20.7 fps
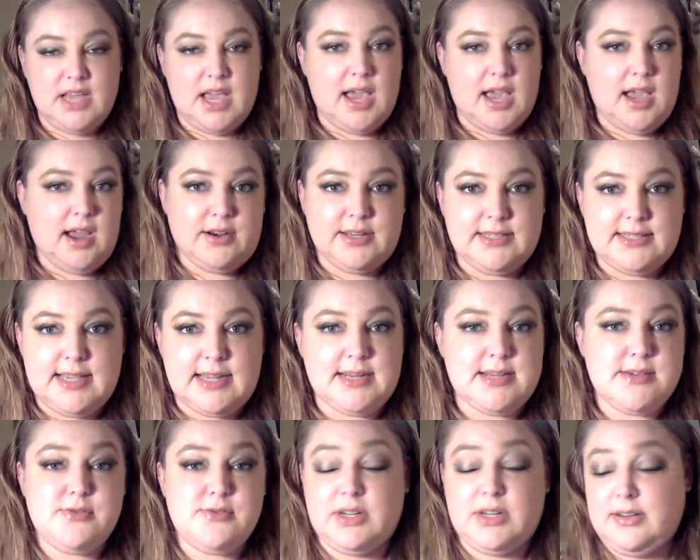I already said
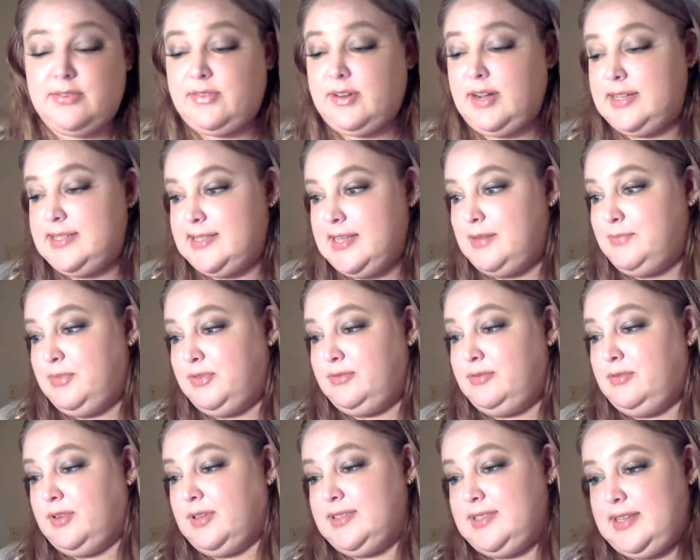it. Whatever I said
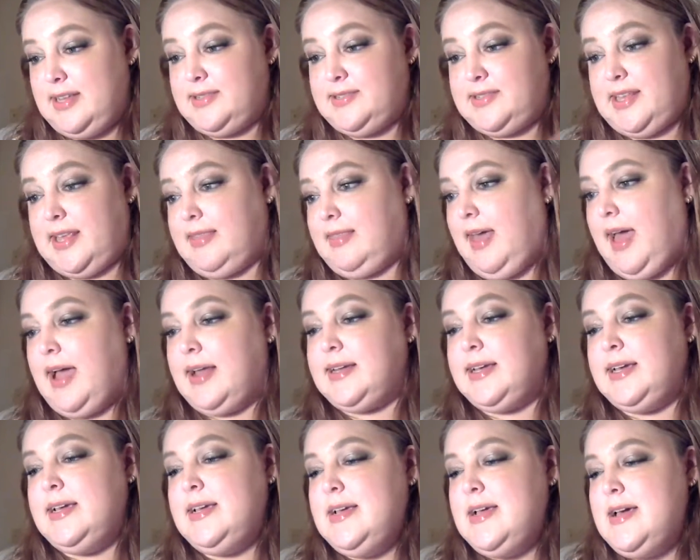before, it sounds like that
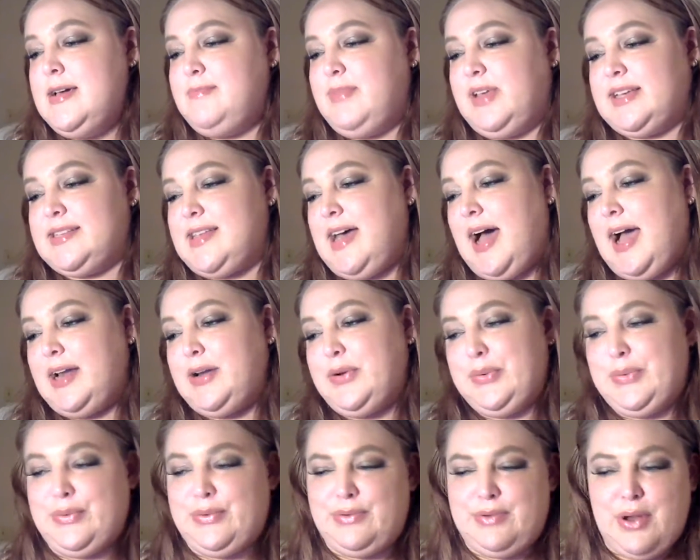because I
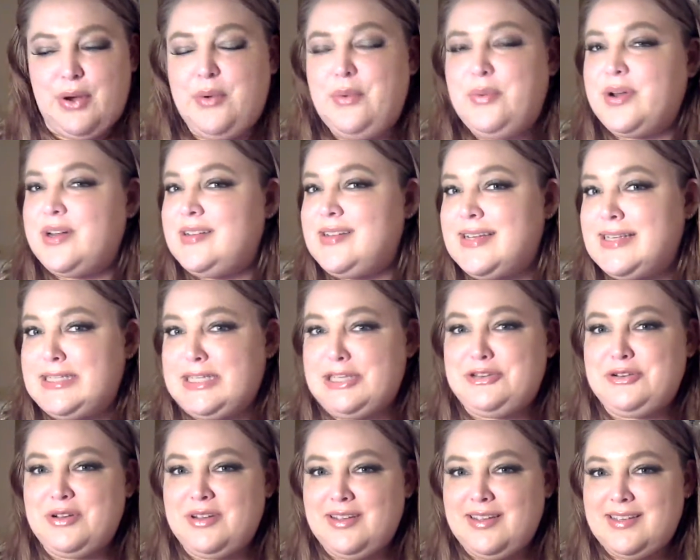don't know what a daisy
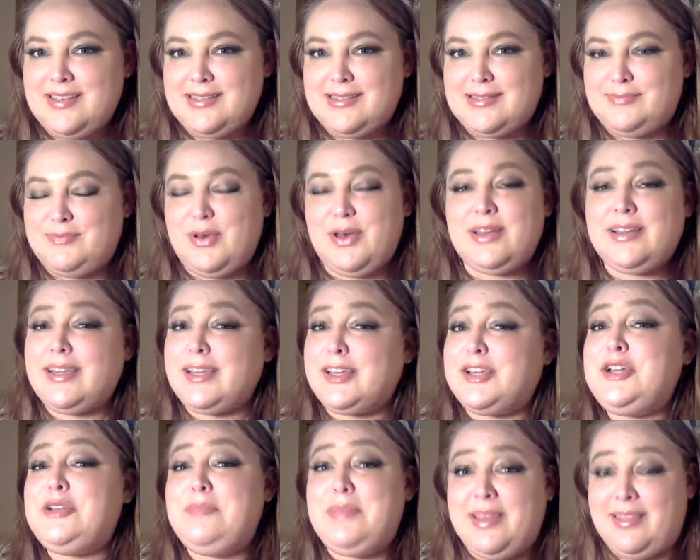tree is. Uh, it
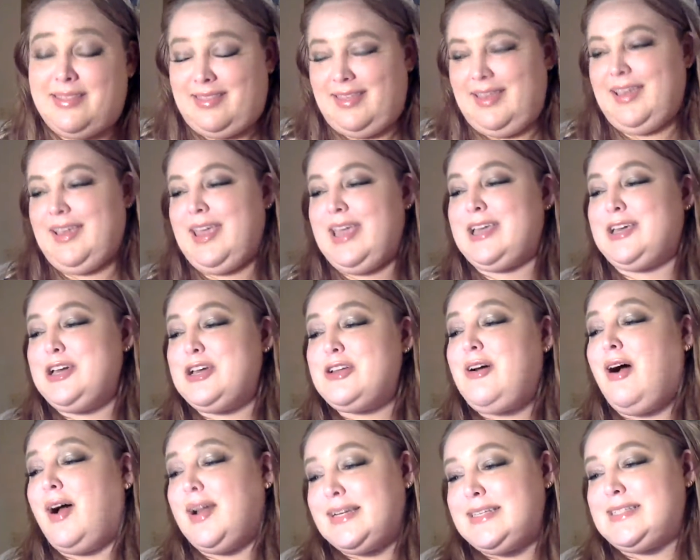could be a thing. It could
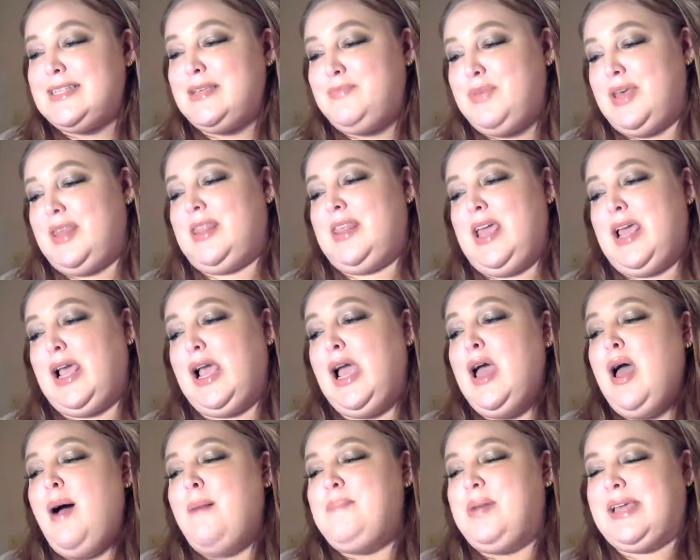honestly be a thing.
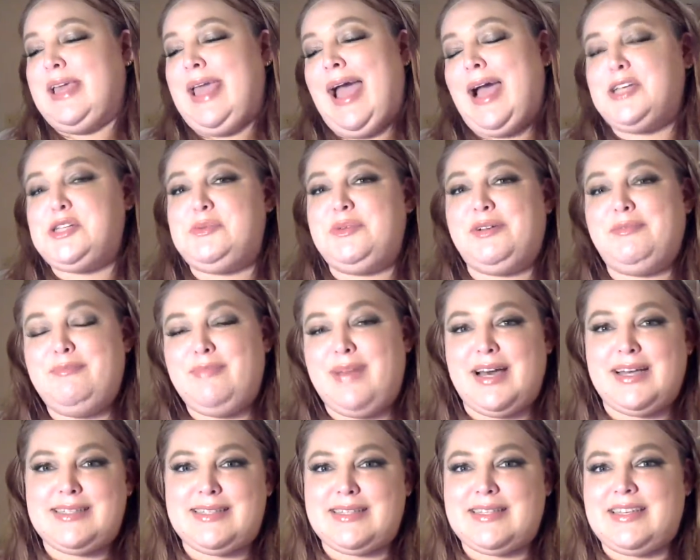But cashmere
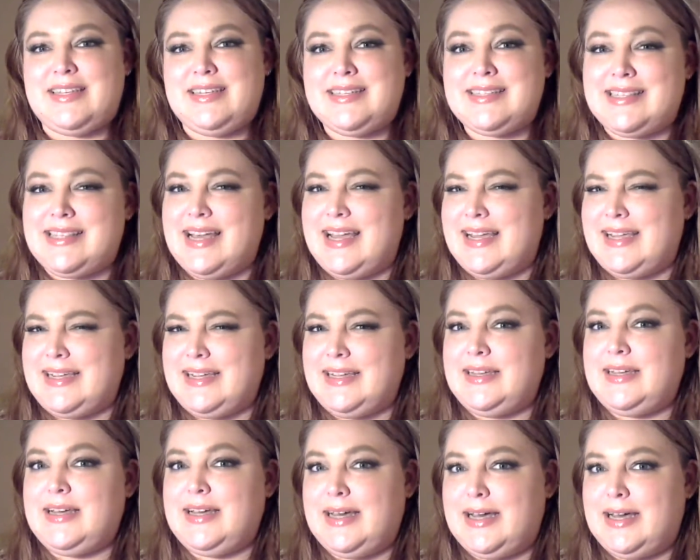musk is like
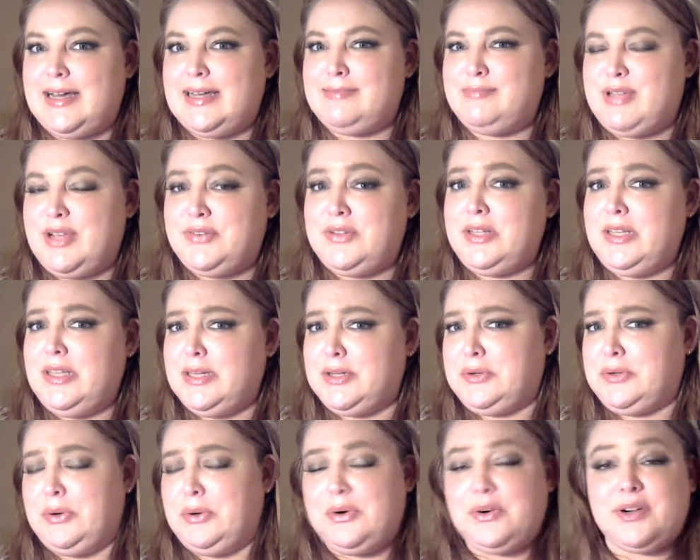uh, definitely an
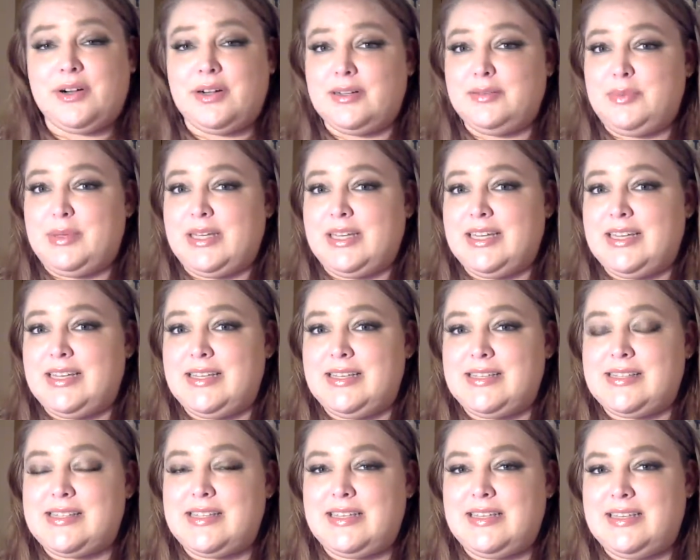accord
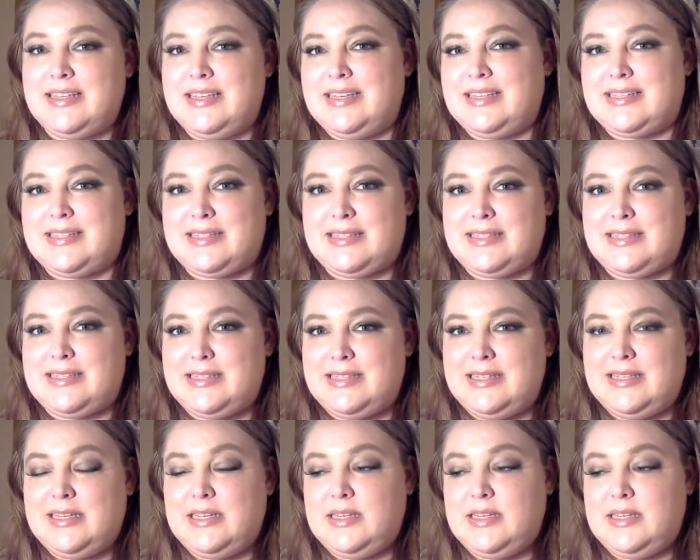because it's.